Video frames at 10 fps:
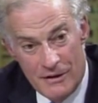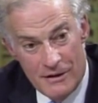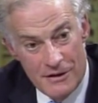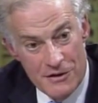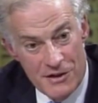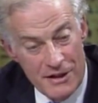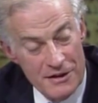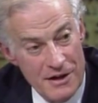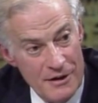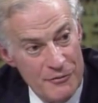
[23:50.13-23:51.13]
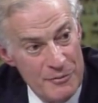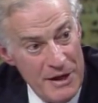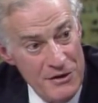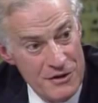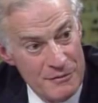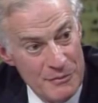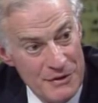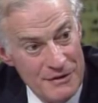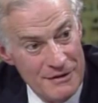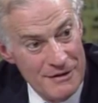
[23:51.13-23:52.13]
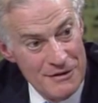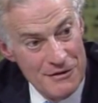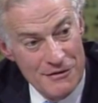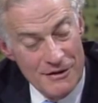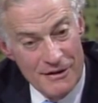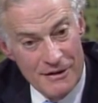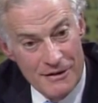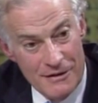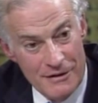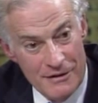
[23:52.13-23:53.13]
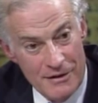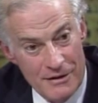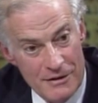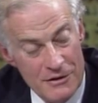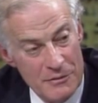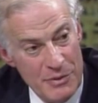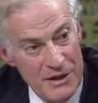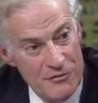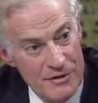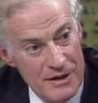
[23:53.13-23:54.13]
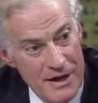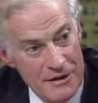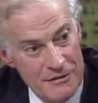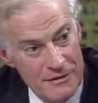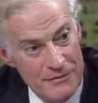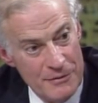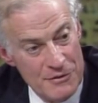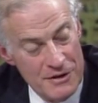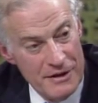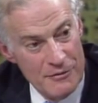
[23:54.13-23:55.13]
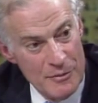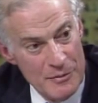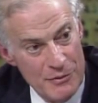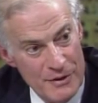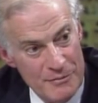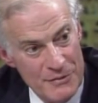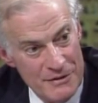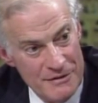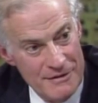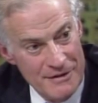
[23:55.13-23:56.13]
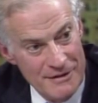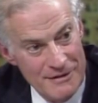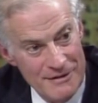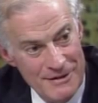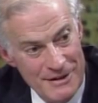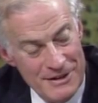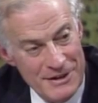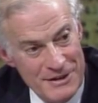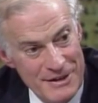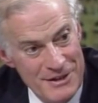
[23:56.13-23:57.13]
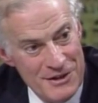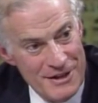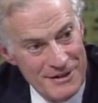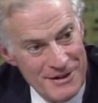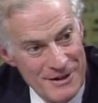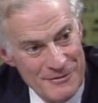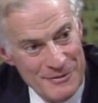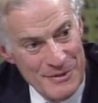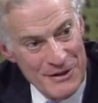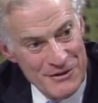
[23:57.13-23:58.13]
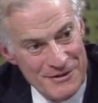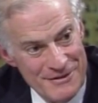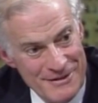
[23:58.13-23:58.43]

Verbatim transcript: uh, Senate confirmation because uh, under the Patriot Act, if it was an interim appointment, uh, it didn't need Senate confirmation.